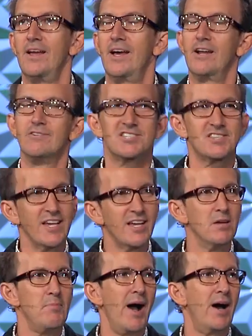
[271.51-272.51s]
And I was
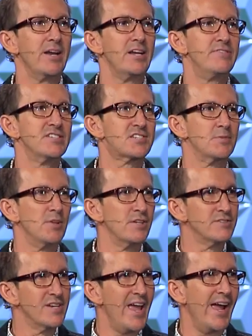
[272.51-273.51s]
thinking about even some of
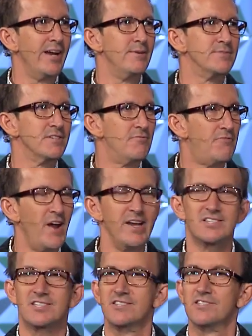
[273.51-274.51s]
those names and
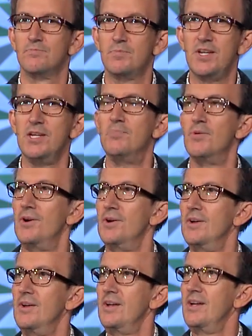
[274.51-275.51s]
faces of
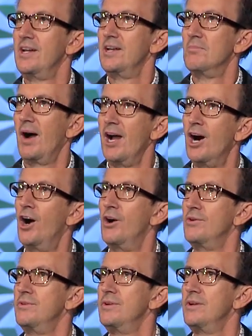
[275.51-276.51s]
people in my
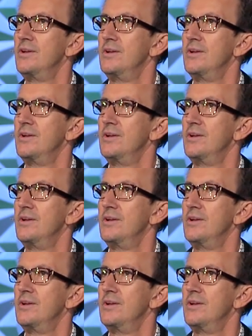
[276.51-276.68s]
own